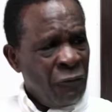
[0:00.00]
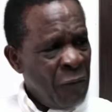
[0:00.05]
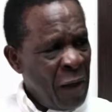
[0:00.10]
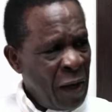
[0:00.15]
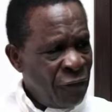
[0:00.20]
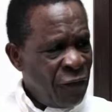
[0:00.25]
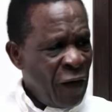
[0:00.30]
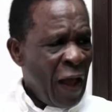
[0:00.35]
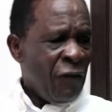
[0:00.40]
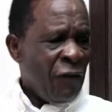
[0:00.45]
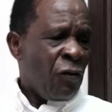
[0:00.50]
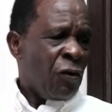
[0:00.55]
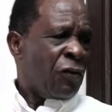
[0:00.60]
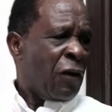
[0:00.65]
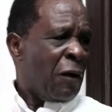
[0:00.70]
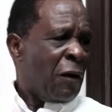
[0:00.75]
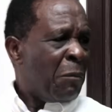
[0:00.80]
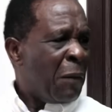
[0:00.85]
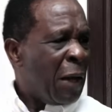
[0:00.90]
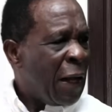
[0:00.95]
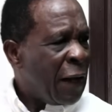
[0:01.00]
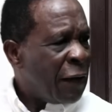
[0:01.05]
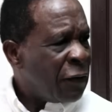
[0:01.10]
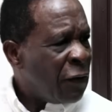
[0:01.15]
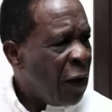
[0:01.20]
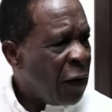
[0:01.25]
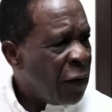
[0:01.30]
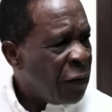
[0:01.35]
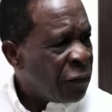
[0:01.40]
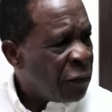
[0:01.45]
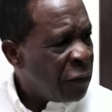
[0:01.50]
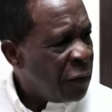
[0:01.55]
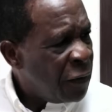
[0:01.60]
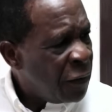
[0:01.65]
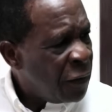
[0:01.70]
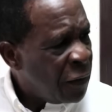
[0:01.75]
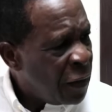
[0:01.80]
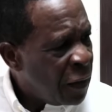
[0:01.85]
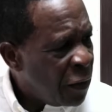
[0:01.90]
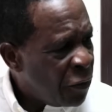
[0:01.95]
$500 million
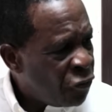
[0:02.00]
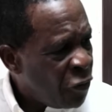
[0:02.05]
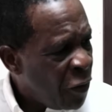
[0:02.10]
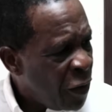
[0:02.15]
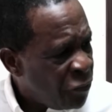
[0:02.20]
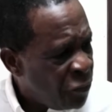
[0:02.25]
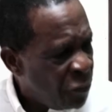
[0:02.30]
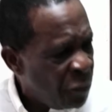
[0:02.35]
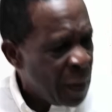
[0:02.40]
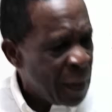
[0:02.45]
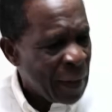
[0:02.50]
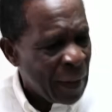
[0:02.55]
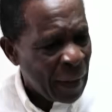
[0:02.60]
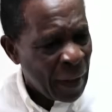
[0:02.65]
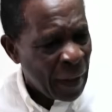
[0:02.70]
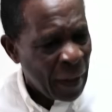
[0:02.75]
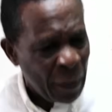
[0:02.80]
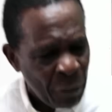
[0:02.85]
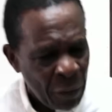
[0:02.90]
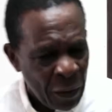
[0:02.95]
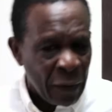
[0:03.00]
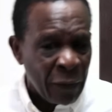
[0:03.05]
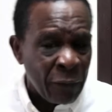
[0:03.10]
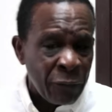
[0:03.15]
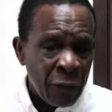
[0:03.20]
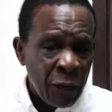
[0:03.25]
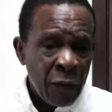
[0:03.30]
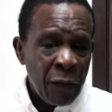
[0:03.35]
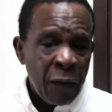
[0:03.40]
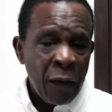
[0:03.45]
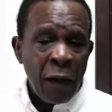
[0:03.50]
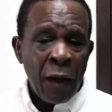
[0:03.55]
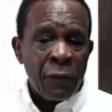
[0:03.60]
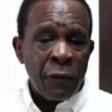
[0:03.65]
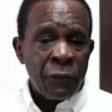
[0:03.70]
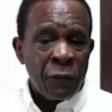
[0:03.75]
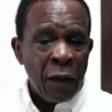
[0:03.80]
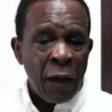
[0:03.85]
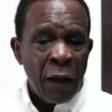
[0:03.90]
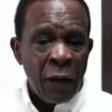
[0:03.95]
in the treasury when they came in.
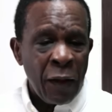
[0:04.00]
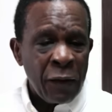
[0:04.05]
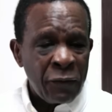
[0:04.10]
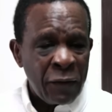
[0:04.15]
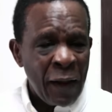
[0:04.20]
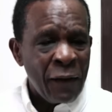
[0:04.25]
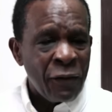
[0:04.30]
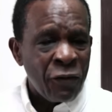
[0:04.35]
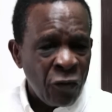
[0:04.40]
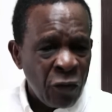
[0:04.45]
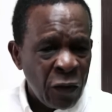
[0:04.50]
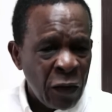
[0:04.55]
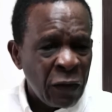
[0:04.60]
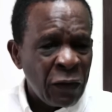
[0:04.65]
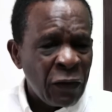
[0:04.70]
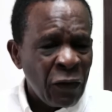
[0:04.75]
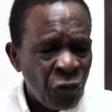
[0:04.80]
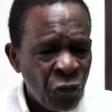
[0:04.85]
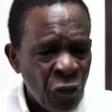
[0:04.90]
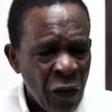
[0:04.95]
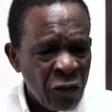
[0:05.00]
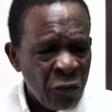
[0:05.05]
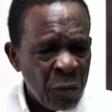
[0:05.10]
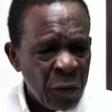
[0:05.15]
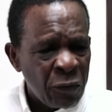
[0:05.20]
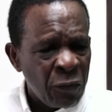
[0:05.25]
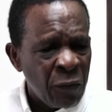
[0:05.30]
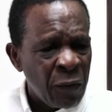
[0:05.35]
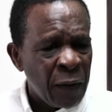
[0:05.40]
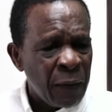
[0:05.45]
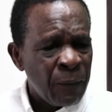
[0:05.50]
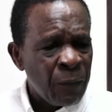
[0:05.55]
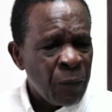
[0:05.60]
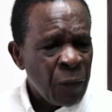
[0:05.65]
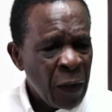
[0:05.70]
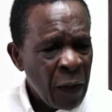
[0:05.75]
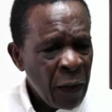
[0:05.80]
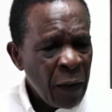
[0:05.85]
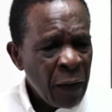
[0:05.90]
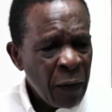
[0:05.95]
And it tells you the difference between
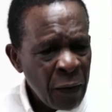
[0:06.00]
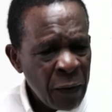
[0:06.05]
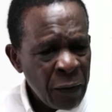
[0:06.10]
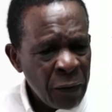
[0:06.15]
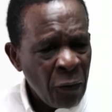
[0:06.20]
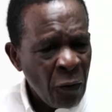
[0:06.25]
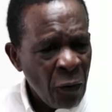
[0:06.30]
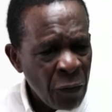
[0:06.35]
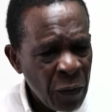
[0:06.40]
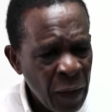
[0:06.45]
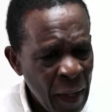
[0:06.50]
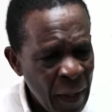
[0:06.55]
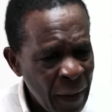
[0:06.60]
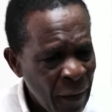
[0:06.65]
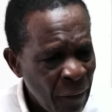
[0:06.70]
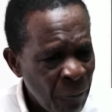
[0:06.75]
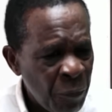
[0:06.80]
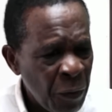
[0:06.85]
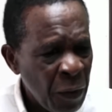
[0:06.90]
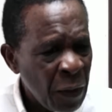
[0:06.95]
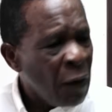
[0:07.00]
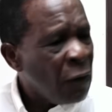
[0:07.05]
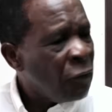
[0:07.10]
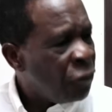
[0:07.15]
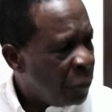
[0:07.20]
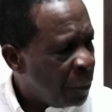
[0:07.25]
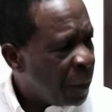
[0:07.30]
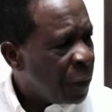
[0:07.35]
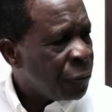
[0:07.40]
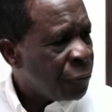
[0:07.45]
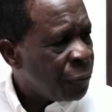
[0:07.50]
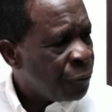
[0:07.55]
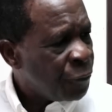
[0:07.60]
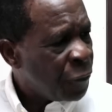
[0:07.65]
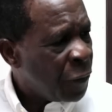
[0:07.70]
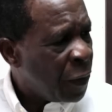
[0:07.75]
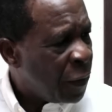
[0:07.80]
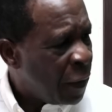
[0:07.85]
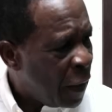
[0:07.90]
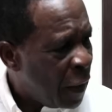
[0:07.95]
NMP government
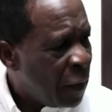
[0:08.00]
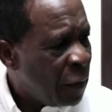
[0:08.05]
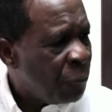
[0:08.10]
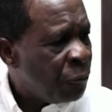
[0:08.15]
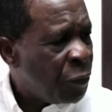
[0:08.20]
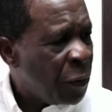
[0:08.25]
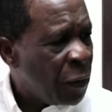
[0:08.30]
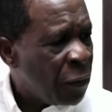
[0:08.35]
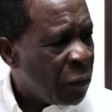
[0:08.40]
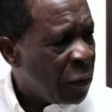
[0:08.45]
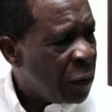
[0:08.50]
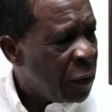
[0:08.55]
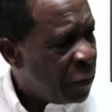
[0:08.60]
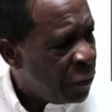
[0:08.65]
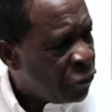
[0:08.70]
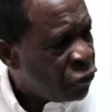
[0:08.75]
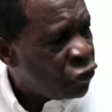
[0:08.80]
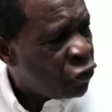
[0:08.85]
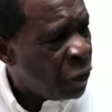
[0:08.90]
and NMP's leadership